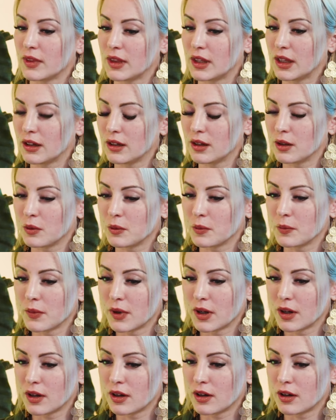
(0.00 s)
Thank you.
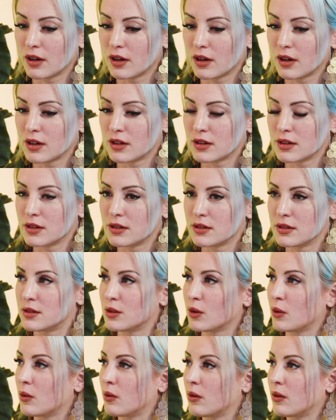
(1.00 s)

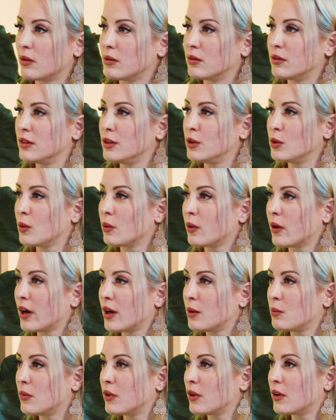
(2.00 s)
So,
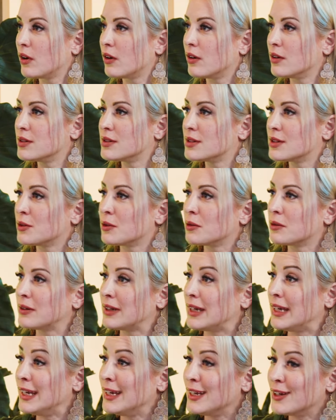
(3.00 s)
I'm also
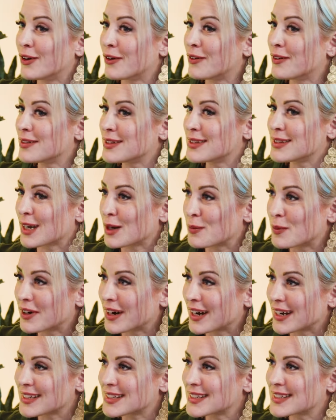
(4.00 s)
keen on cyber
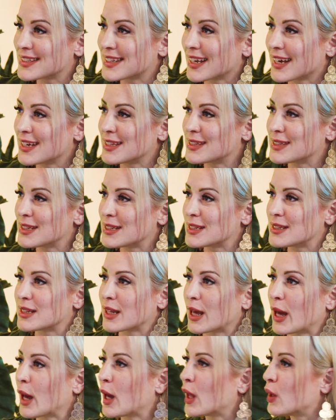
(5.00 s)
exercises.
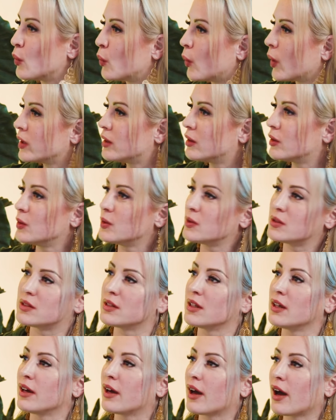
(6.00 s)
And what do you
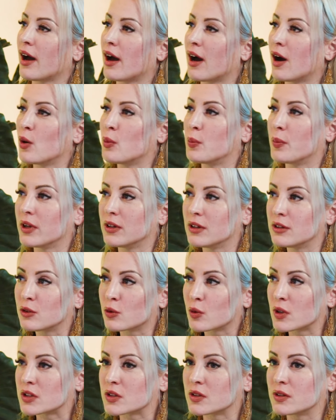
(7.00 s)
think how
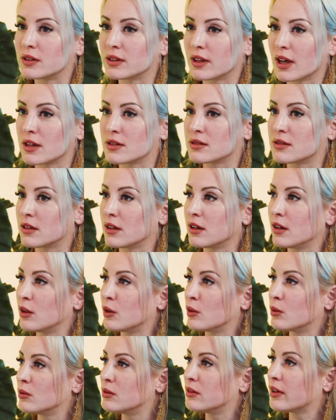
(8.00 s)
penetration testing
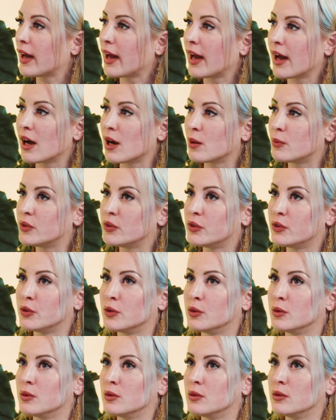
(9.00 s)
could help
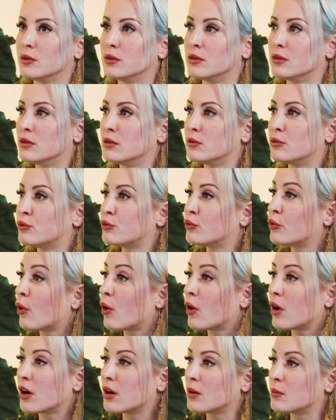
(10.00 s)
to
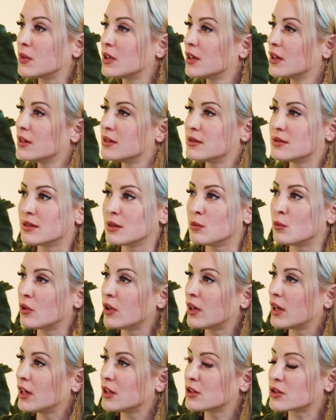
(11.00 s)
form
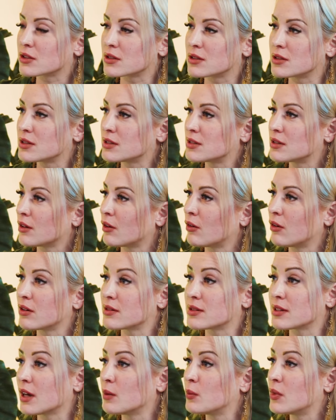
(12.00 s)
simulations or
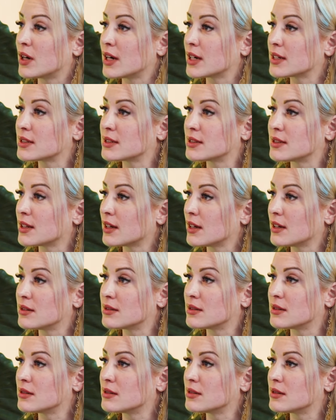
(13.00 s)
cyber
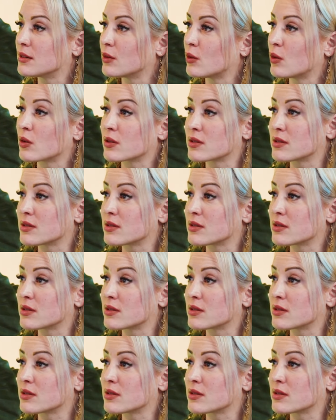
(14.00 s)
exercises or